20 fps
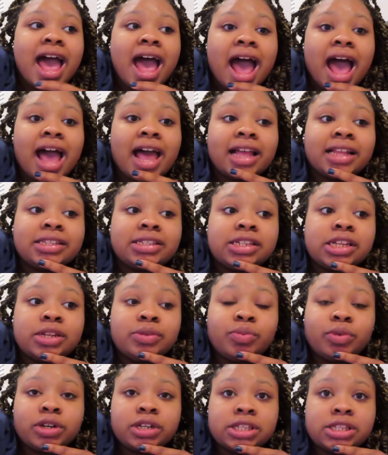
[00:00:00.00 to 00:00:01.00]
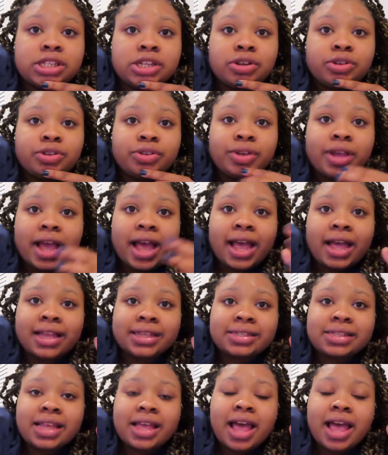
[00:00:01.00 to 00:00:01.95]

I did want to tell you guys,